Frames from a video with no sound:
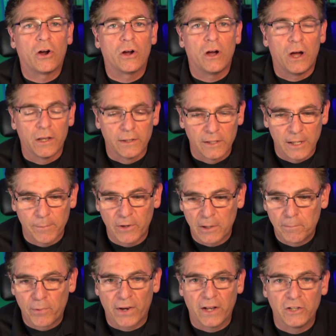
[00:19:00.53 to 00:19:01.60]
are
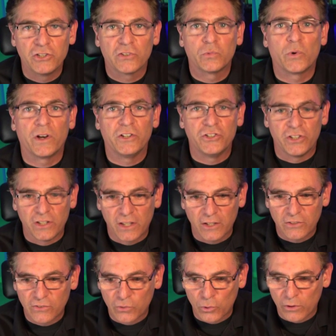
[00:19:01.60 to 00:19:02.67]
unlimited, but I just wanted you to
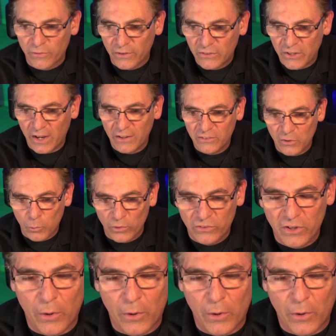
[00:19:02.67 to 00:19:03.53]
get sort of a taste of what's